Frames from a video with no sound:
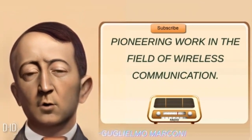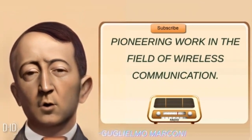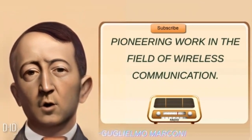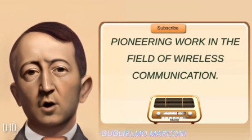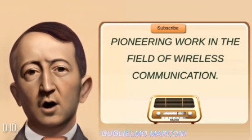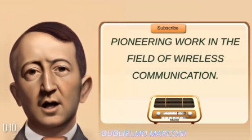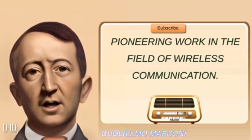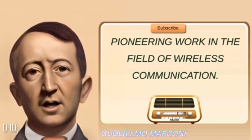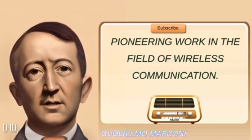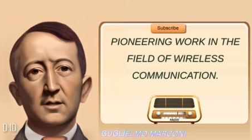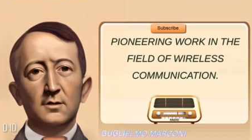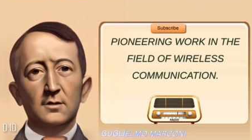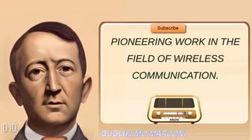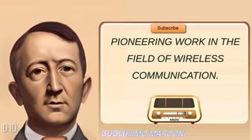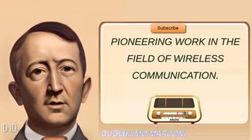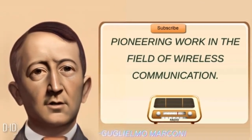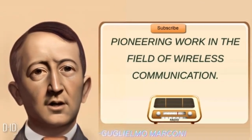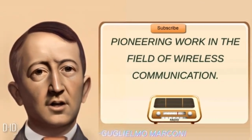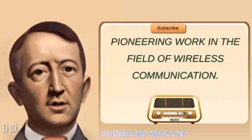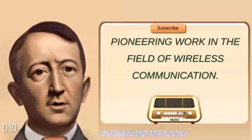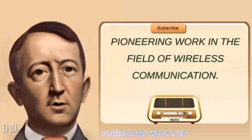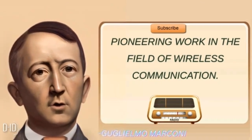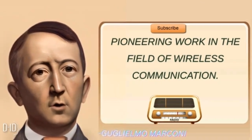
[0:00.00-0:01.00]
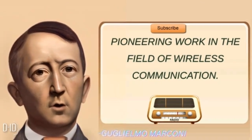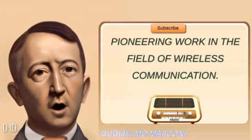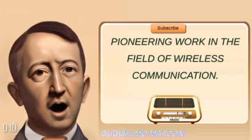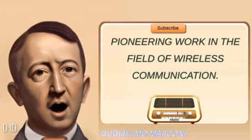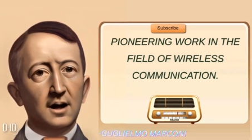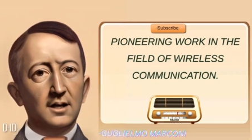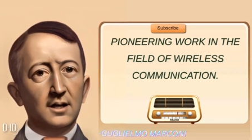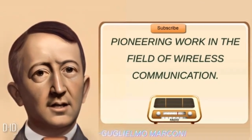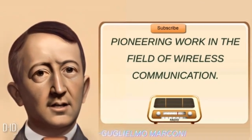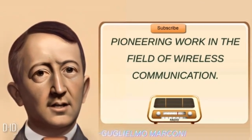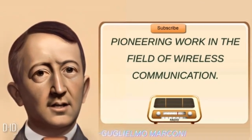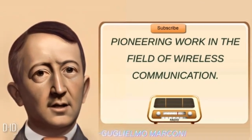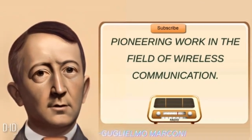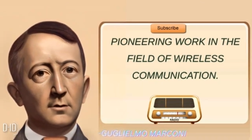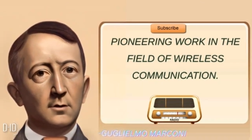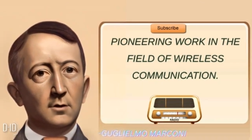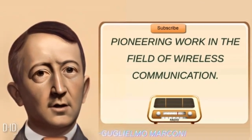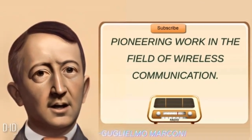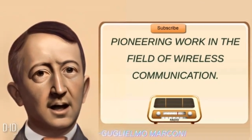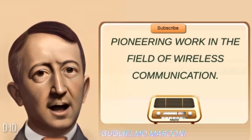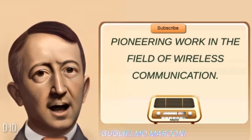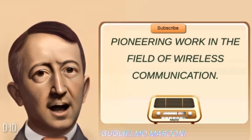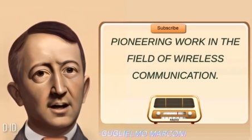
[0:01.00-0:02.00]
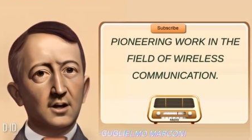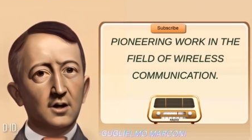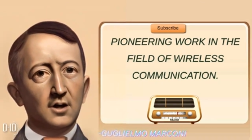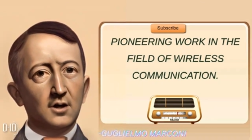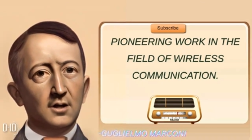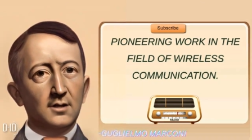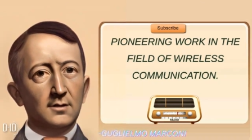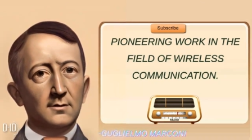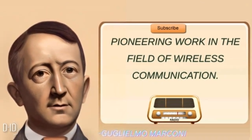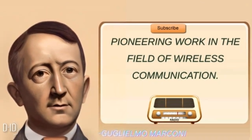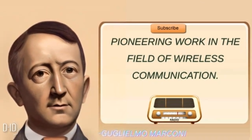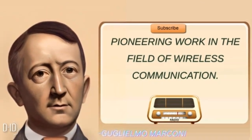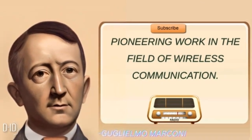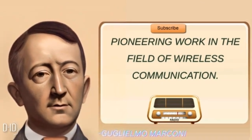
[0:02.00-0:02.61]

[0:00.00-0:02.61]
work in the field of wireless communication,